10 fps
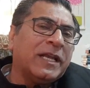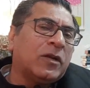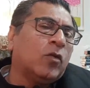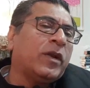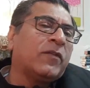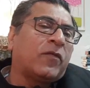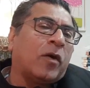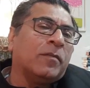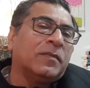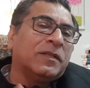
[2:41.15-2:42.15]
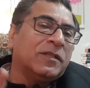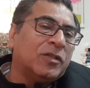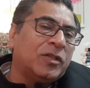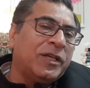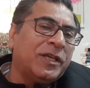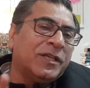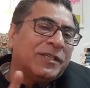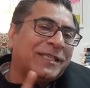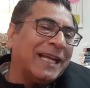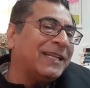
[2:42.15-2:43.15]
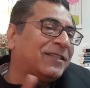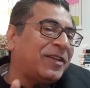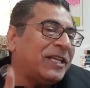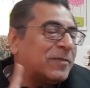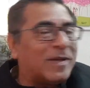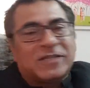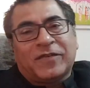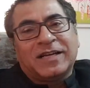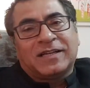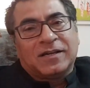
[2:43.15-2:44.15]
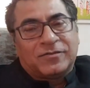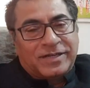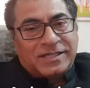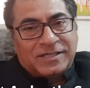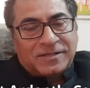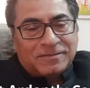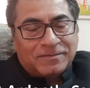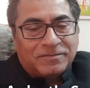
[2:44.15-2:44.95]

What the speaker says: including from the said 3 specified countries.